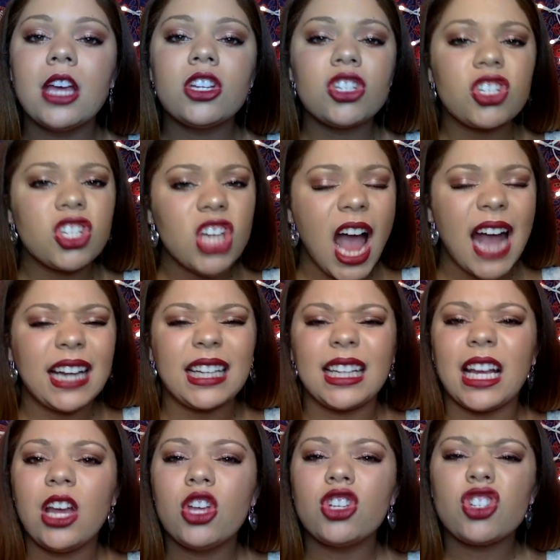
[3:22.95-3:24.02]

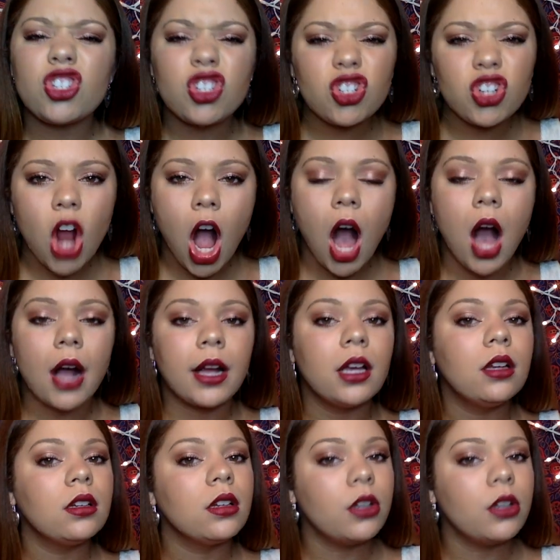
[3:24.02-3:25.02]
shiny, strong.